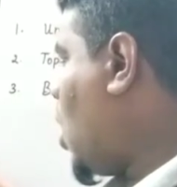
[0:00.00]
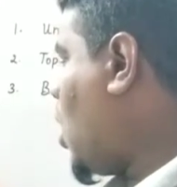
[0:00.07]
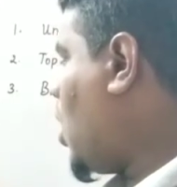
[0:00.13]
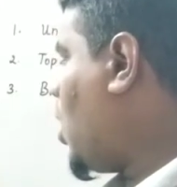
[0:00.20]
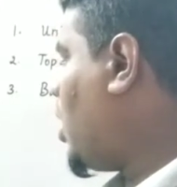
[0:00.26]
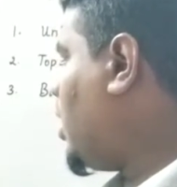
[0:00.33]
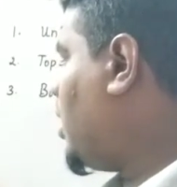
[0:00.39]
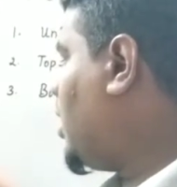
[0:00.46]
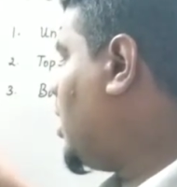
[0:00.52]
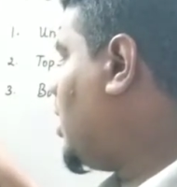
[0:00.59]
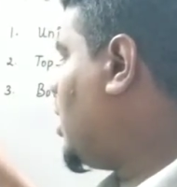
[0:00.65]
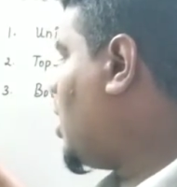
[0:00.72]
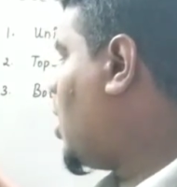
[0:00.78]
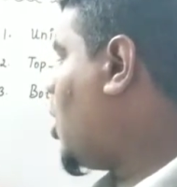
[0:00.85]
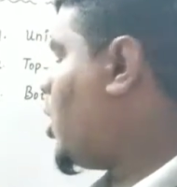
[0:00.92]

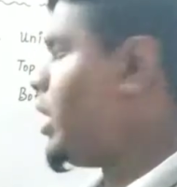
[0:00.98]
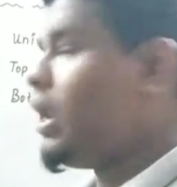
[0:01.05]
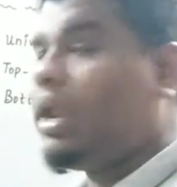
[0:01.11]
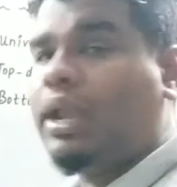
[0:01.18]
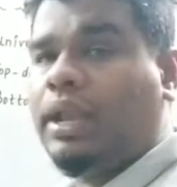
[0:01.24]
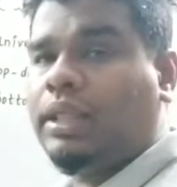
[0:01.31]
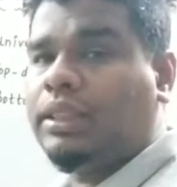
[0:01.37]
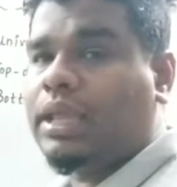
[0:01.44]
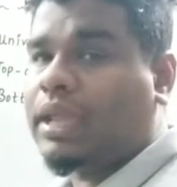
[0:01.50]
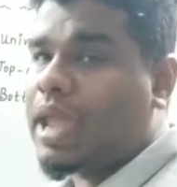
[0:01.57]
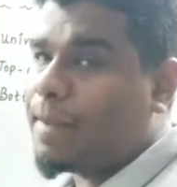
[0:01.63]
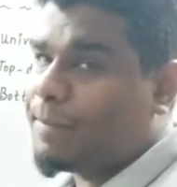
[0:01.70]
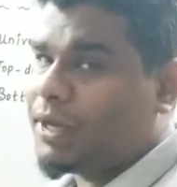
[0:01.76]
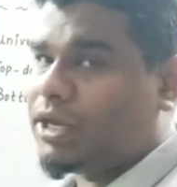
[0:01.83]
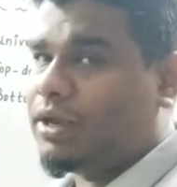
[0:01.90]
all are in the
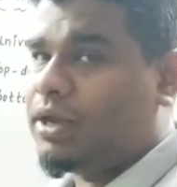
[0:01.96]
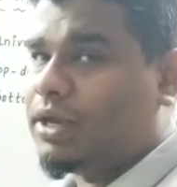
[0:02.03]
capital